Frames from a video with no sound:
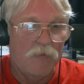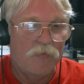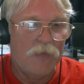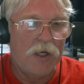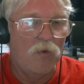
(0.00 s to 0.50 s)

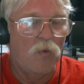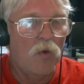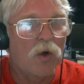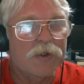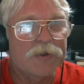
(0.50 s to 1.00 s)
and it
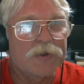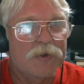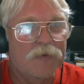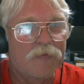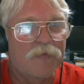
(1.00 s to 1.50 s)
works
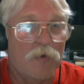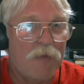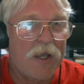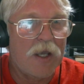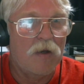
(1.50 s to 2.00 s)
for
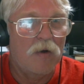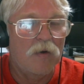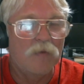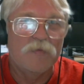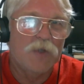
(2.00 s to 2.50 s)
me.
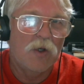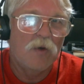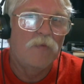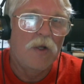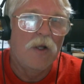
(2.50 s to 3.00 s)

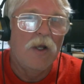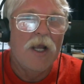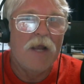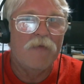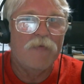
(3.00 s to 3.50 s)
So
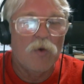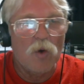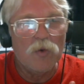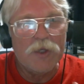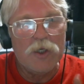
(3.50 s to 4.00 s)
if you're
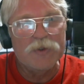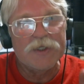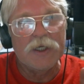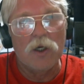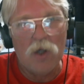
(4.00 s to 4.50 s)
only
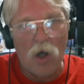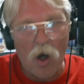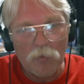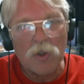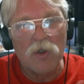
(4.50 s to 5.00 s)
using a
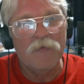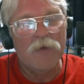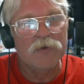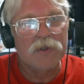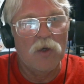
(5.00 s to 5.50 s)
couple of
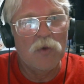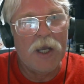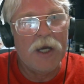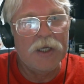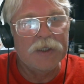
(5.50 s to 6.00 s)
those
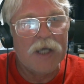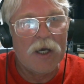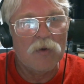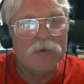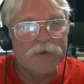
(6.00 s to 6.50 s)
locating
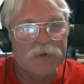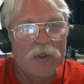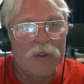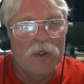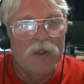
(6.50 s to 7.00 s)
dowels,
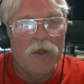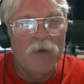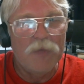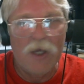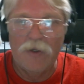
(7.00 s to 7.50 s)

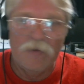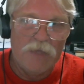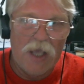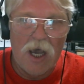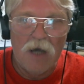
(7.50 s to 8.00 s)
then
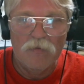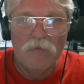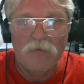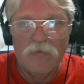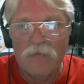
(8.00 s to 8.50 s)
yeah,
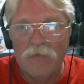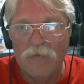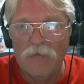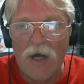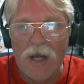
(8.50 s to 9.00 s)

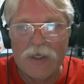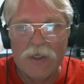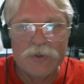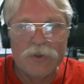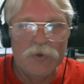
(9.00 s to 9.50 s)
I
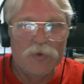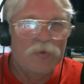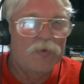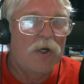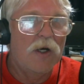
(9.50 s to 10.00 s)
guess
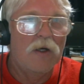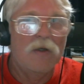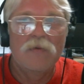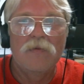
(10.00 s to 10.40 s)
you're, uh,